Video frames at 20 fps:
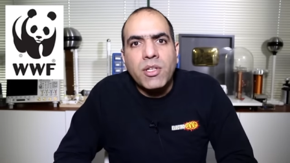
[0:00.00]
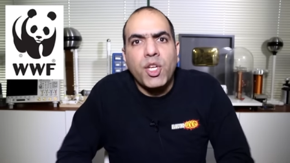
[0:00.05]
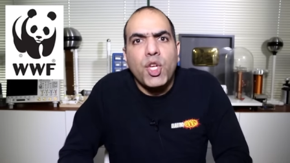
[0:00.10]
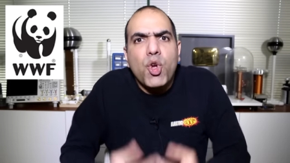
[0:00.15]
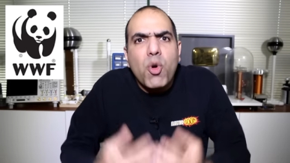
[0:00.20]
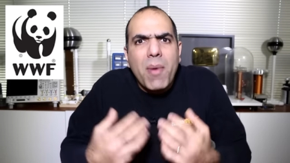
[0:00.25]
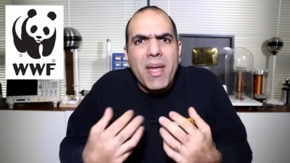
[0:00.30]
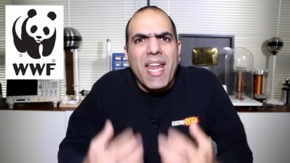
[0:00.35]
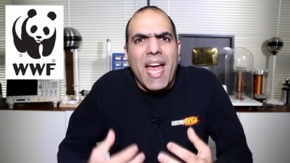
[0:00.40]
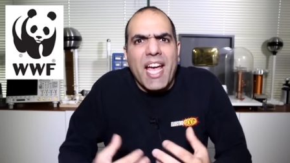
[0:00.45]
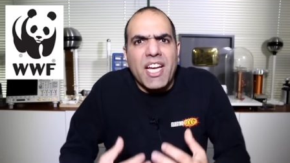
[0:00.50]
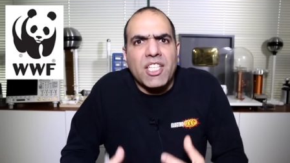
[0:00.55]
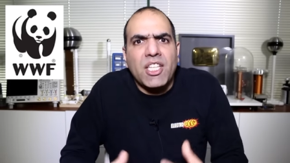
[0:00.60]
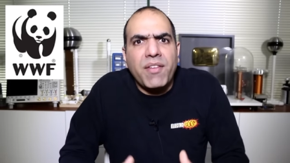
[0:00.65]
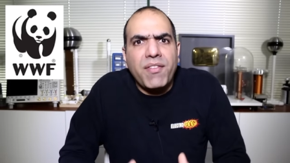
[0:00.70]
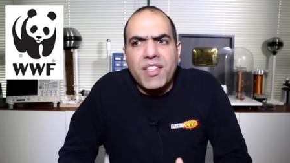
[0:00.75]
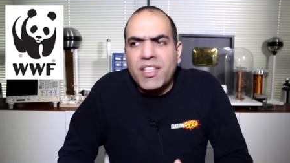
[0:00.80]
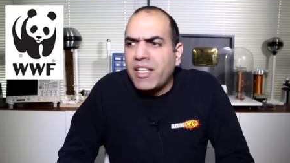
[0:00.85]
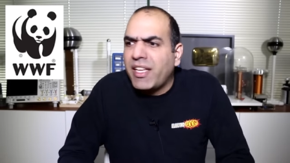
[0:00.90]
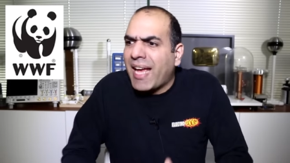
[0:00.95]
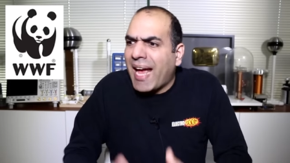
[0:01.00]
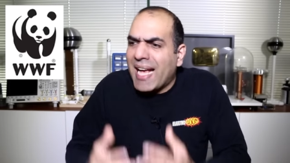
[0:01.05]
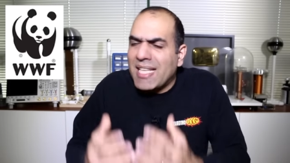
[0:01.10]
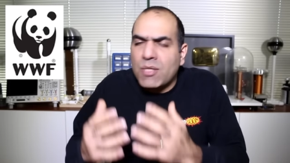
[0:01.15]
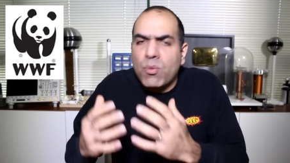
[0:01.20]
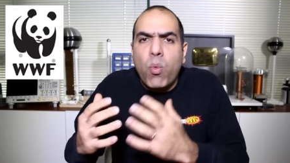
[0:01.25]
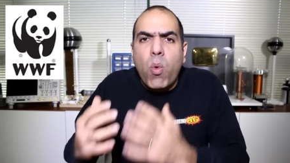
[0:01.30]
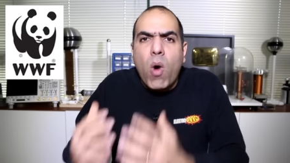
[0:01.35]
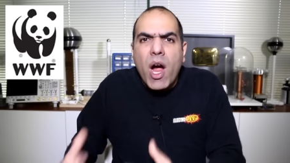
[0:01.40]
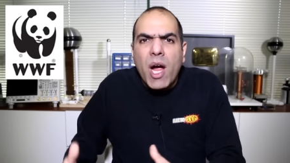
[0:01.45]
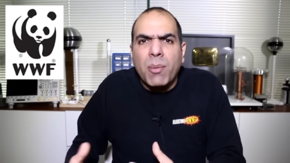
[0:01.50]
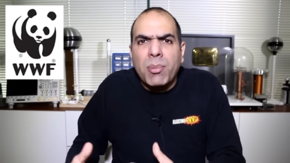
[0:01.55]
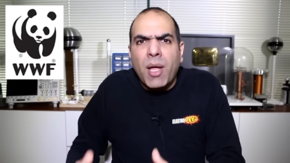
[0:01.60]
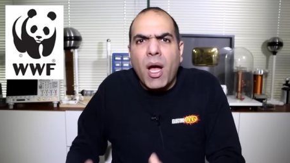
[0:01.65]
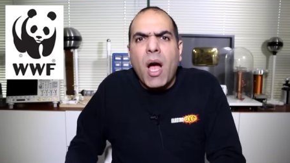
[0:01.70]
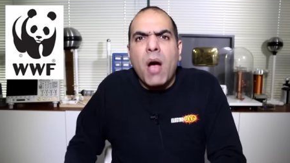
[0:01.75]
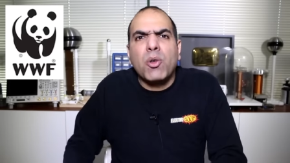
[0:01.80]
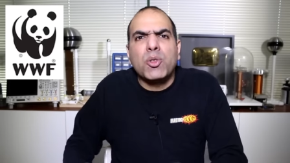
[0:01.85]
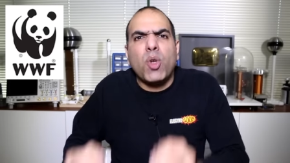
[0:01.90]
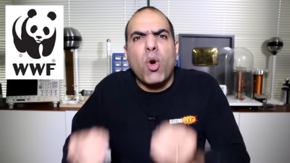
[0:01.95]
Human activity has wiped
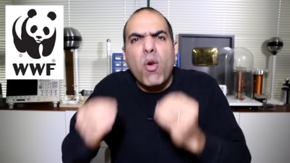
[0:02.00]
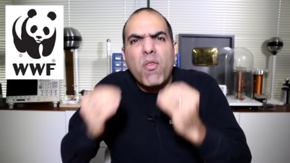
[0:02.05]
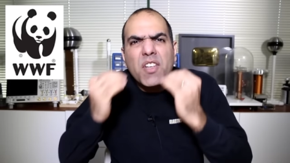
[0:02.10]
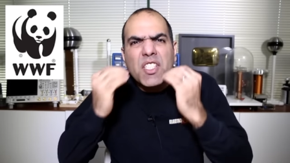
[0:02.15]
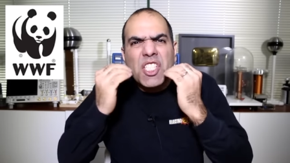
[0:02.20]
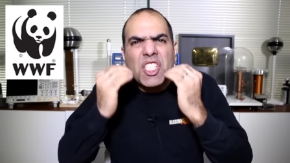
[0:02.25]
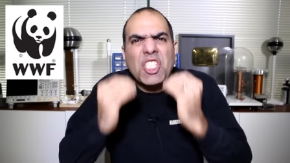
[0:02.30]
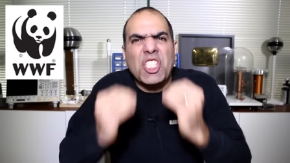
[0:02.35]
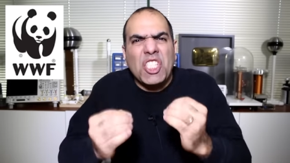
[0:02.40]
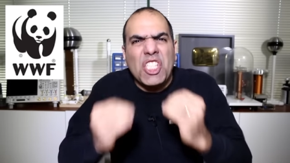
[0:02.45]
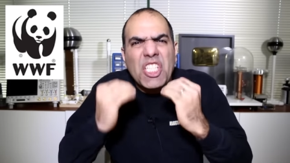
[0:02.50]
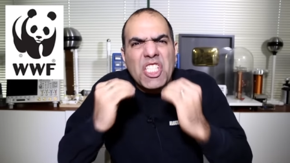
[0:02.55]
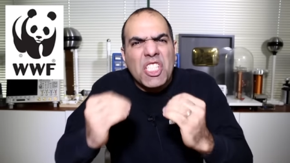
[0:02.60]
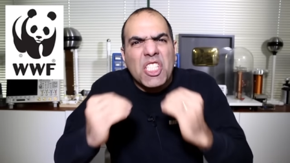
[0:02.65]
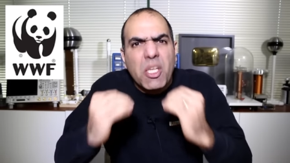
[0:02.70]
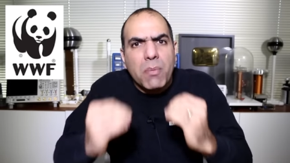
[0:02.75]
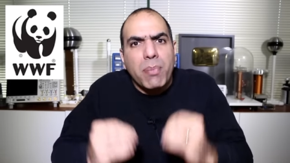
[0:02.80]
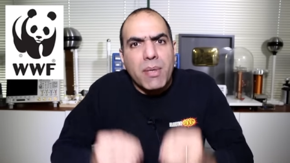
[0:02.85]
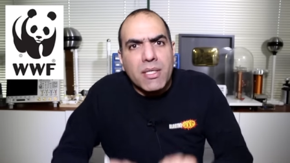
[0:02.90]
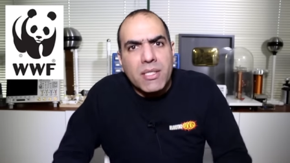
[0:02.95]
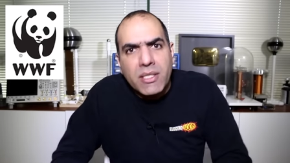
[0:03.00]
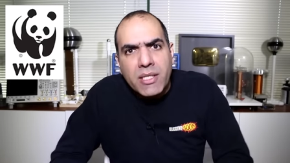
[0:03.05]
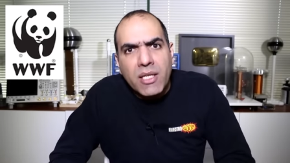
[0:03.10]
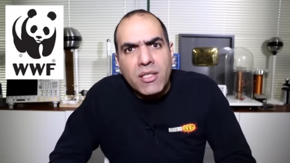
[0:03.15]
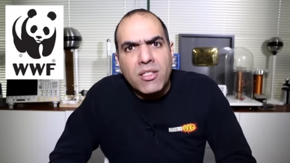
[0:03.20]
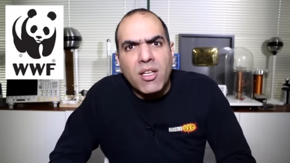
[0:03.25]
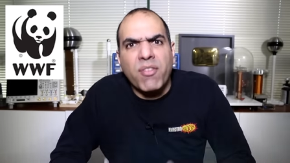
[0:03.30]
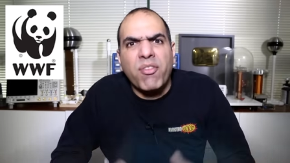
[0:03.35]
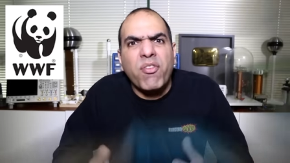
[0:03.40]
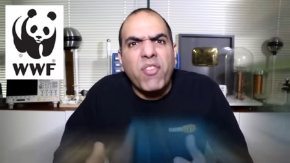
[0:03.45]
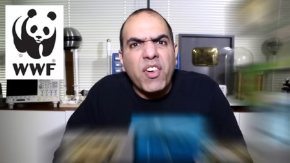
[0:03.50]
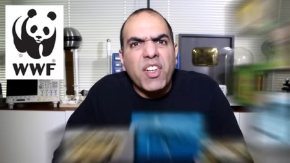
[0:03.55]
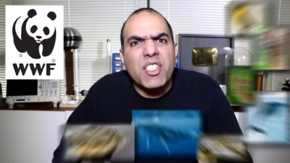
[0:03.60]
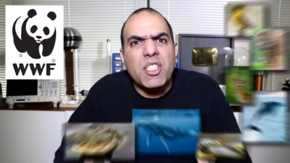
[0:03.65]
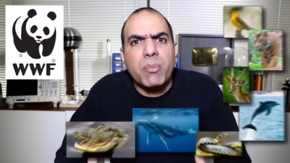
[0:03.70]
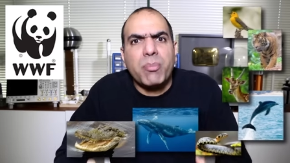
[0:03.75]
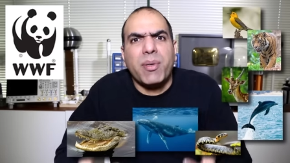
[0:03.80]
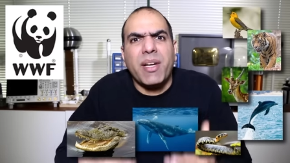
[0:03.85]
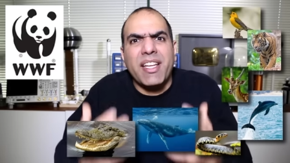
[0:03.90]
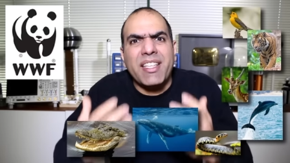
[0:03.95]
out over 60% of
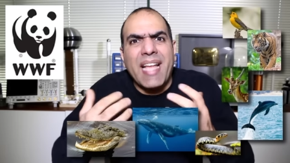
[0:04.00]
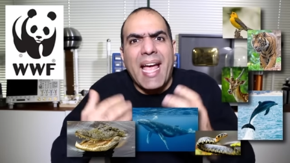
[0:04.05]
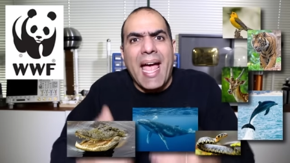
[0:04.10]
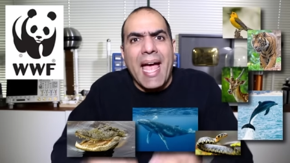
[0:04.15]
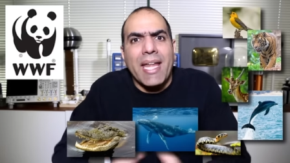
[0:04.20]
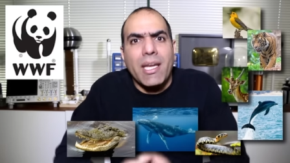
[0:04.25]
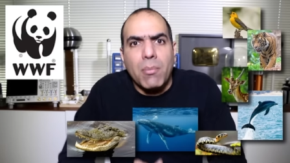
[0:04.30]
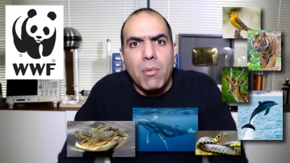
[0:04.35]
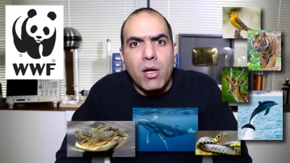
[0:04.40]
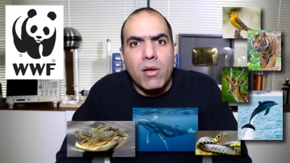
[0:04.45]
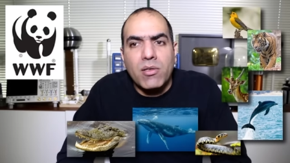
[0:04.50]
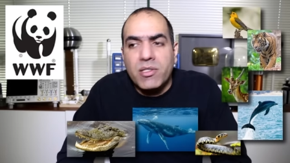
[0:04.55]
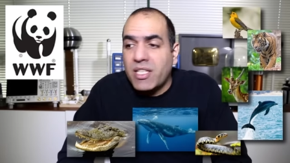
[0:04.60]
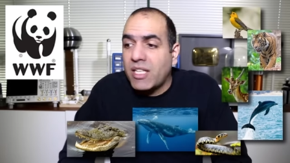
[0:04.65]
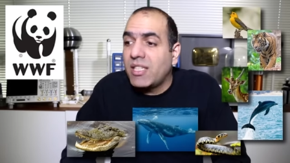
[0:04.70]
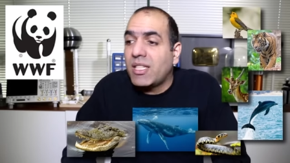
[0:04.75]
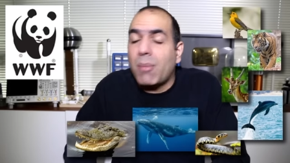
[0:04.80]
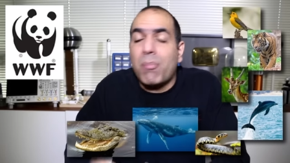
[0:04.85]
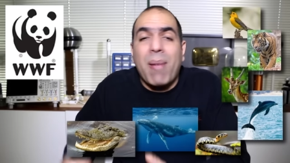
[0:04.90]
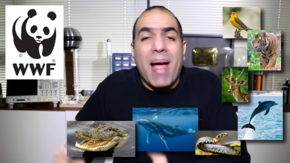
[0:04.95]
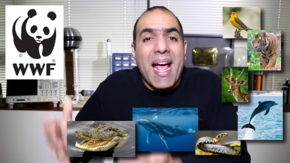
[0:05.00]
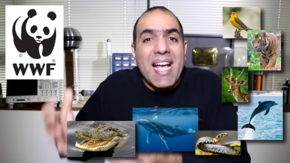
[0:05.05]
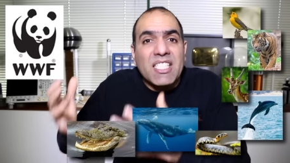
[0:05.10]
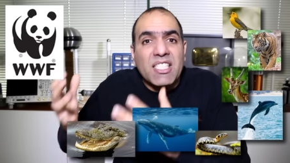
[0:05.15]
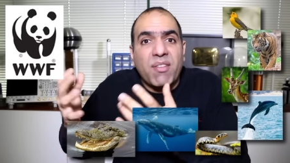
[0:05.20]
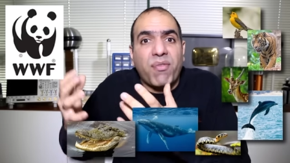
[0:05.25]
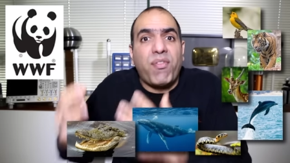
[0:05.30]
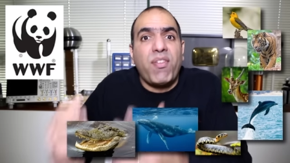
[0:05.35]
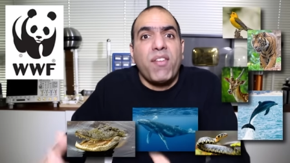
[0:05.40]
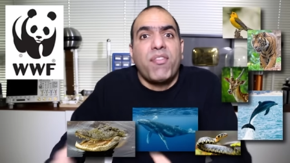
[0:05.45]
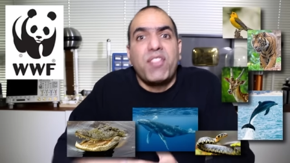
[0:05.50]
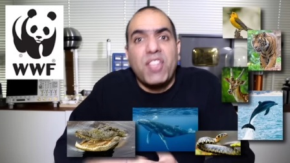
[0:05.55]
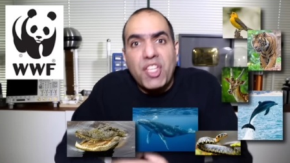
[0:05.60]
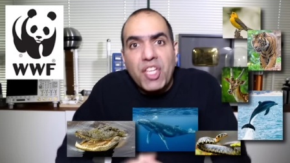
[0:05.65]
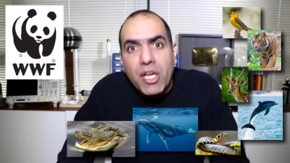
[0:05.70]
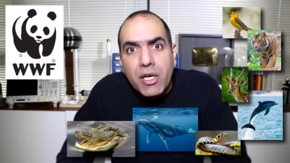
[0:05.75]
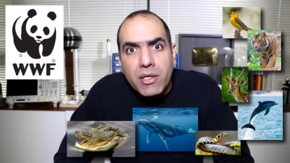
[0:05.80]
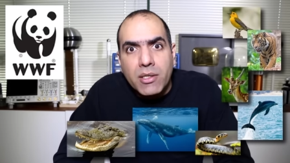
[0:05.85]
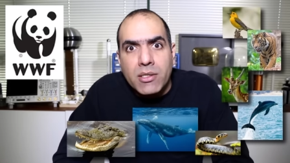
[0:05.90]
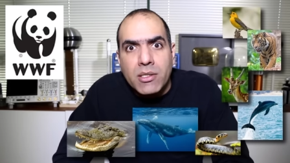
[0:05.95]
vertebrate animals in the past 50
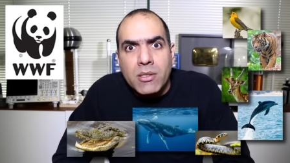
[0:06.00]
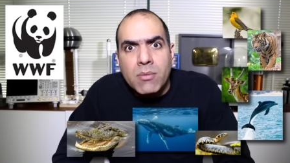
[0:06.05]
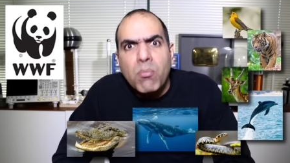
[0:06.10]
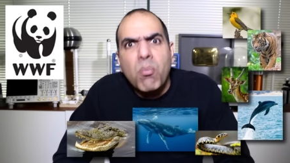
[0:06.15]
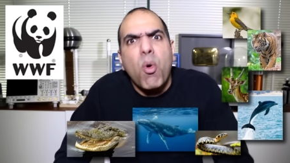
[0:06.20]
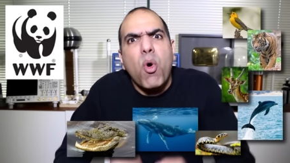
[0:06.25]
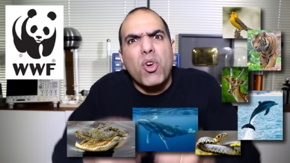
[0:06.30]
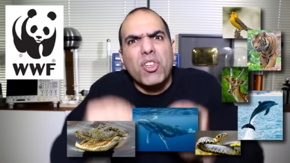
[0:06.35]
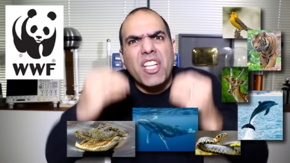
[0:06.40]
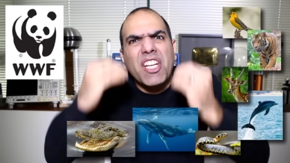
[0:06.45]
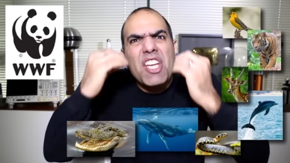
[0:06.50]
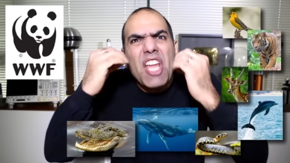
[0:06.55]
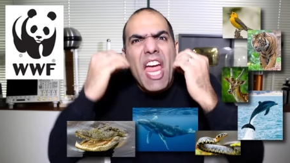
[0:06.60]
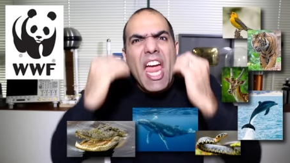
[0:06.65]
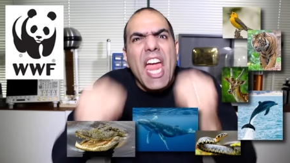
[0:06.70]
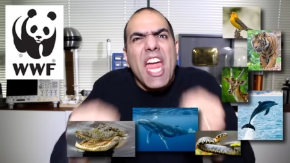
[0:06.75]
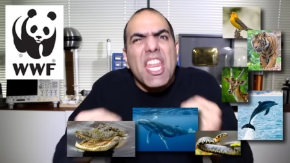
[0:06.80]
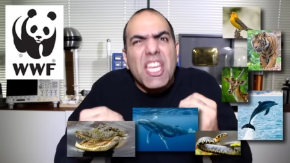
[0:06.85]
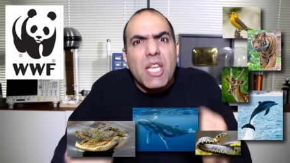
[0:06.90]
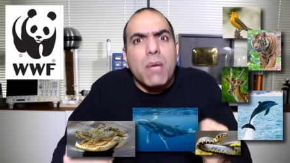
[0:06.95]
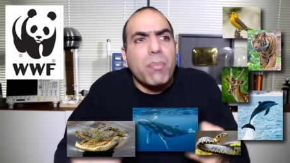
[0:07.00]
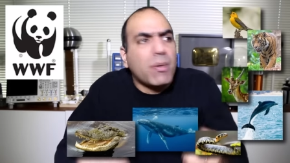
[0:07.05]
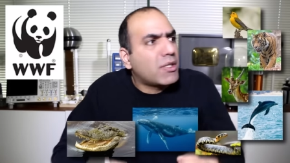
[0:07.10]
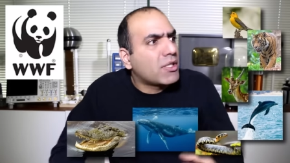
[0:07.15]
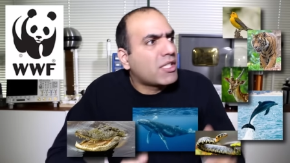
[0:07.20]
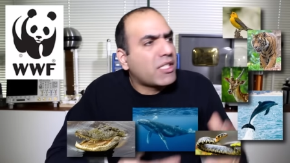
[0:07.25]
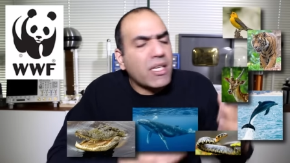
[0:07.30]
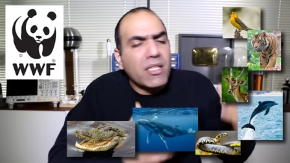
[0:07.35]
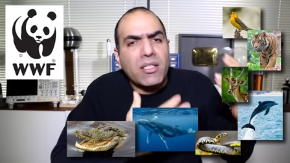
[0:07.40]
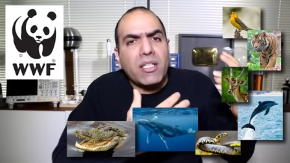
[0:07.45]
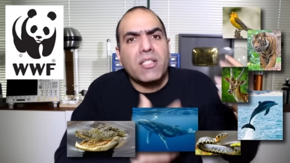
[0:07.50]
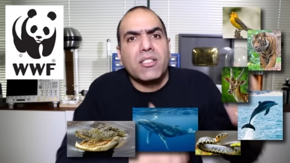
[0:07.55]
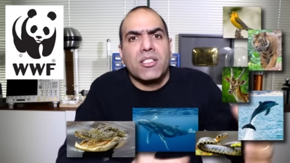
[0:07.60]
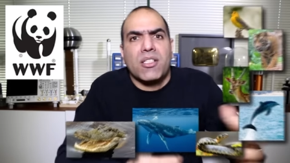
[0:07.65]
years, more than 80% in